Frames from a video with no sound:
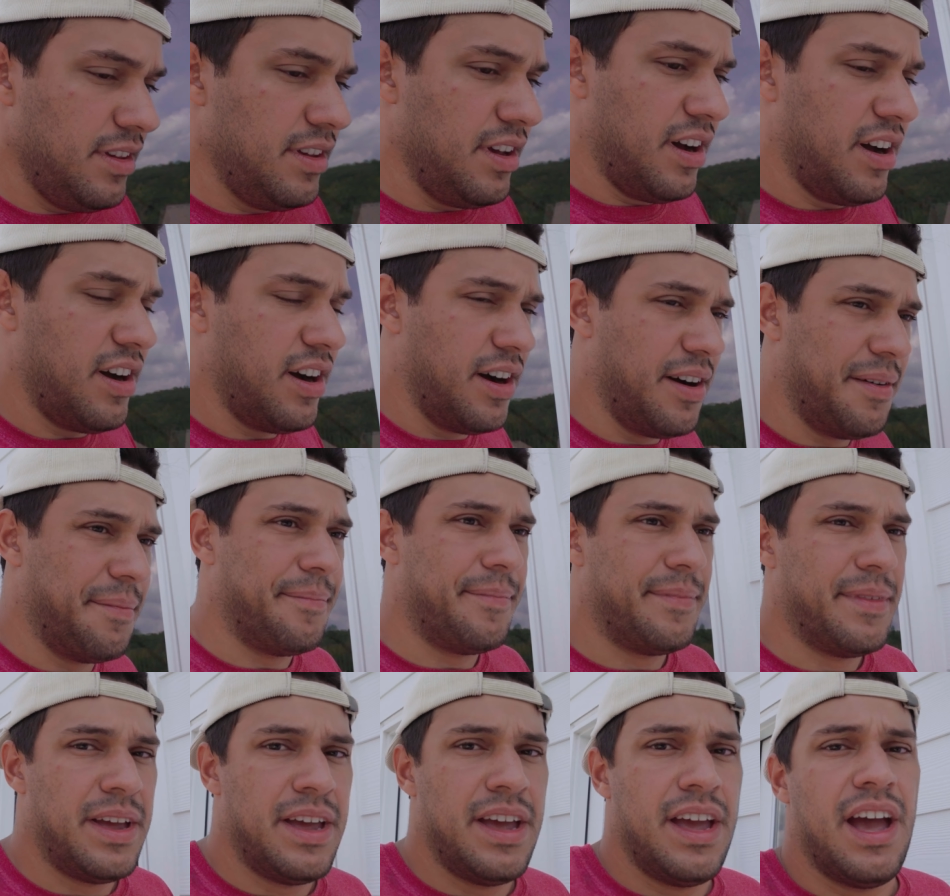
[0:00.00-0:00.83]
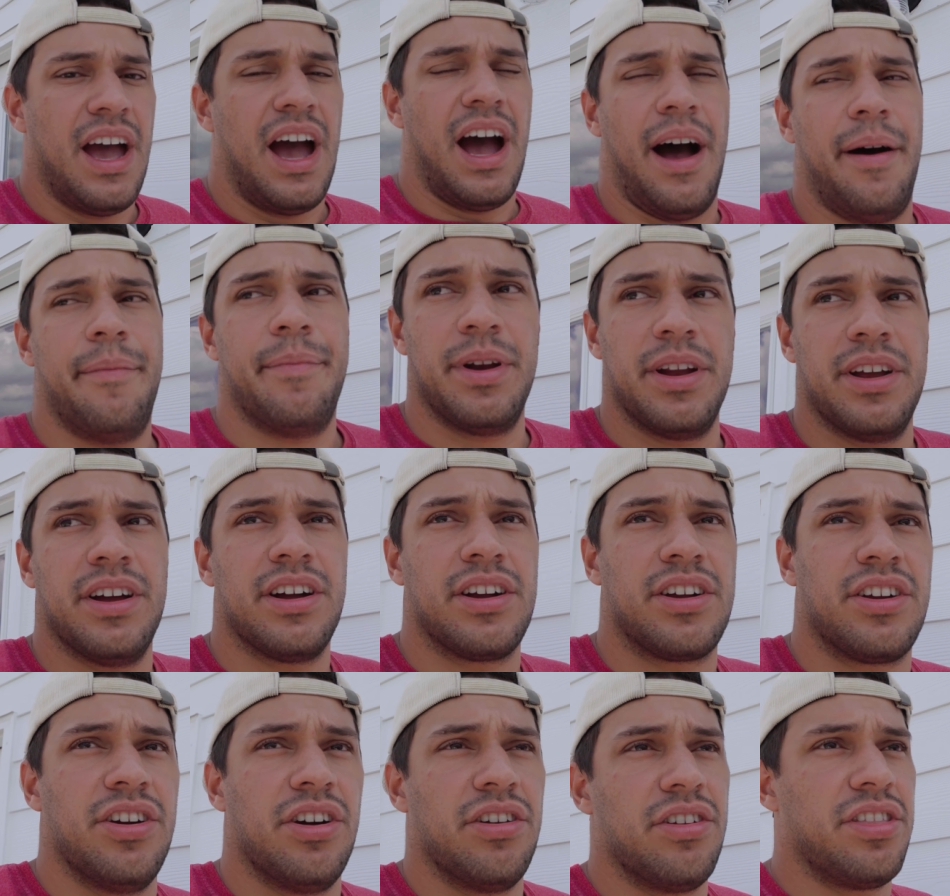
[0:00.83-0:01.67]
I'm gonna
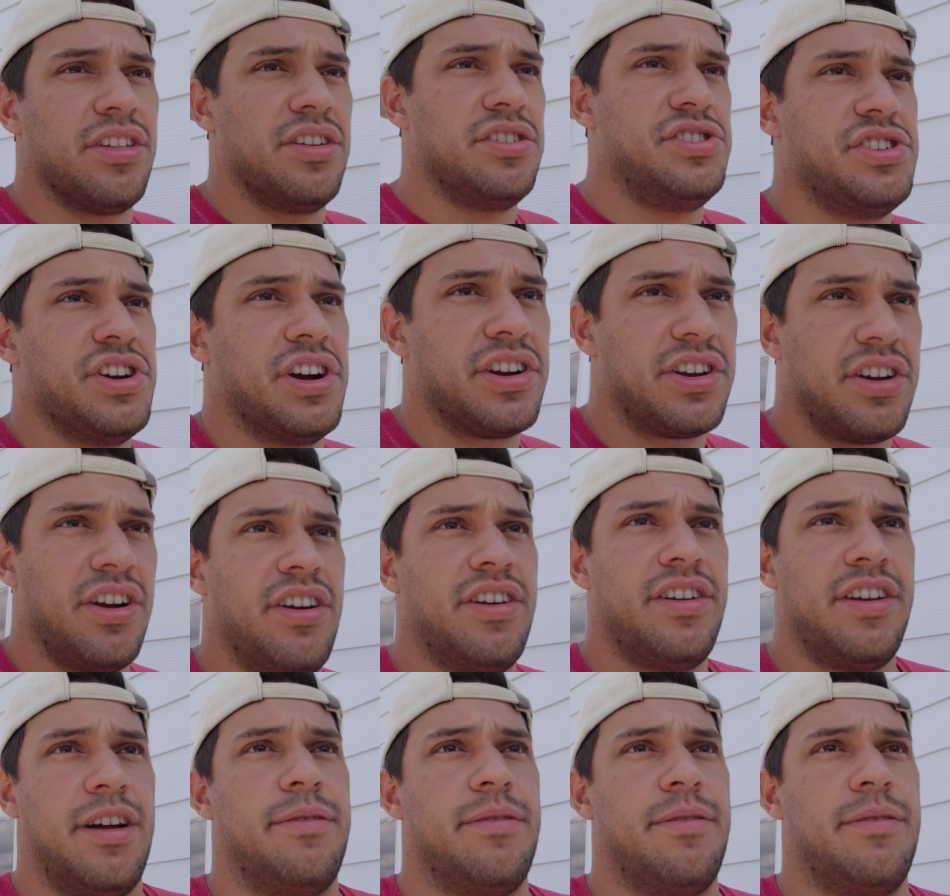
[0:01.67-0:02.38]
go to the junkyard